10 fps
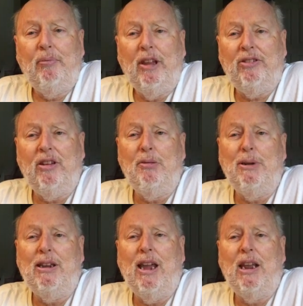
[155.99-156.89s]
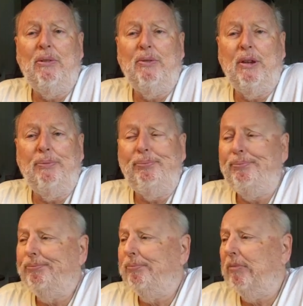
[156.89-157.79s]
It's going to be kind of a
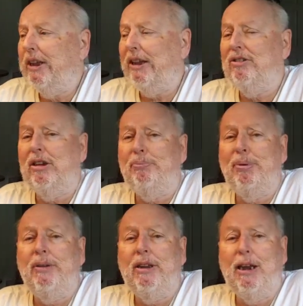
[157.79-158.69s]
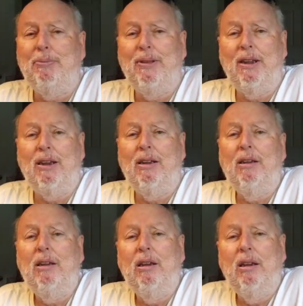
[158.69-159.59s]
catch-up type thing.
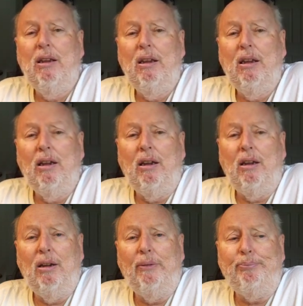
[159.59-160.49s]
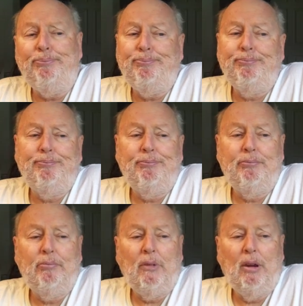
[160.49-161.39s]
I
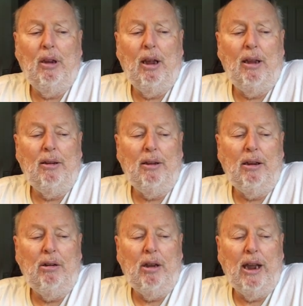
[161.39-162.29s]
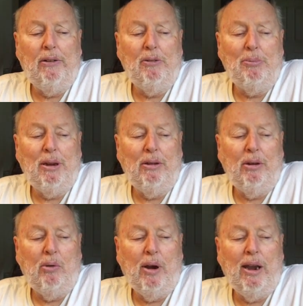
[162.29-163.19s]
haven't been
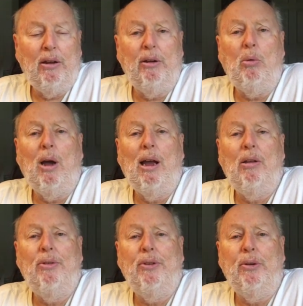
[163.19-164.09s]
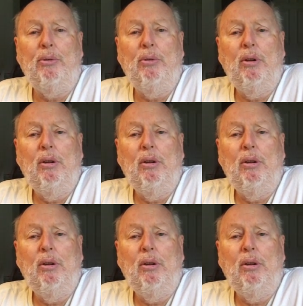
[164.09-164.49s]
around a while, so